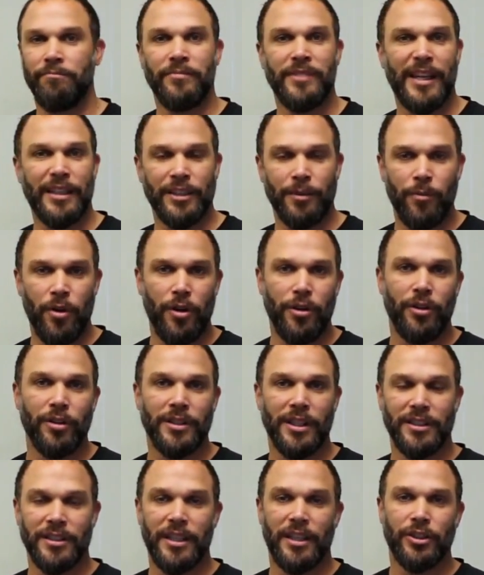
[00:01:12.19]
testimonial
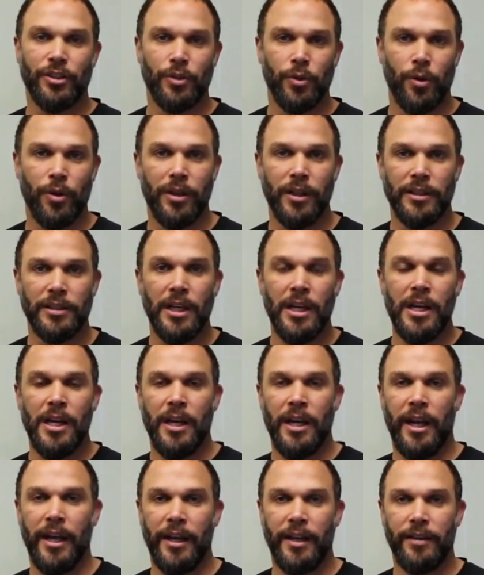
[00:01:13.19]
success stories,
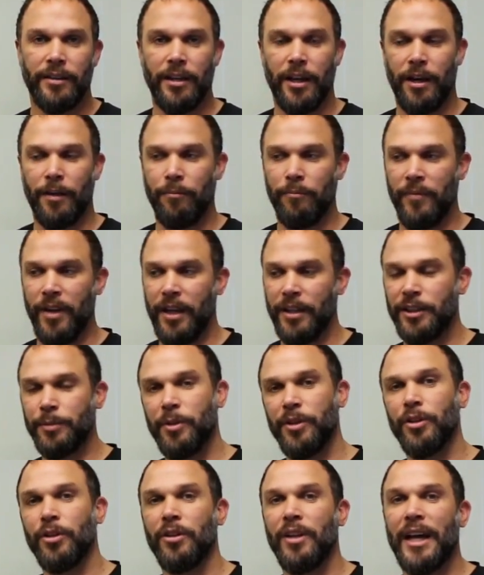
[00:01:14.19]
and um, and
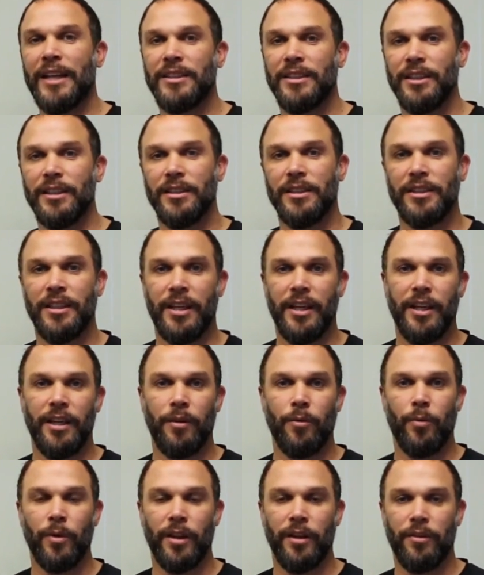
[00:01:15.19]
sprinkle lessons
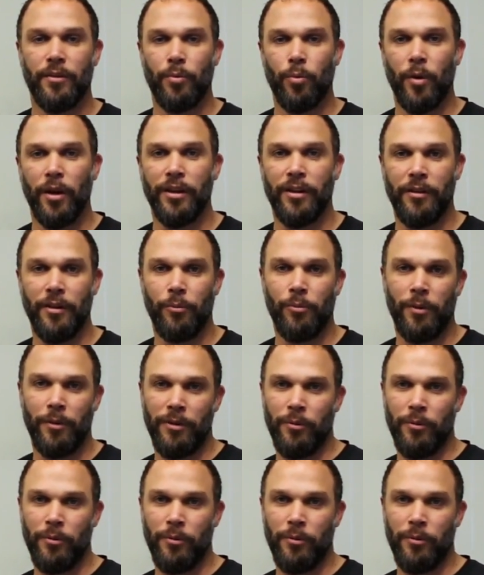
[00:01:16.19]
in with what you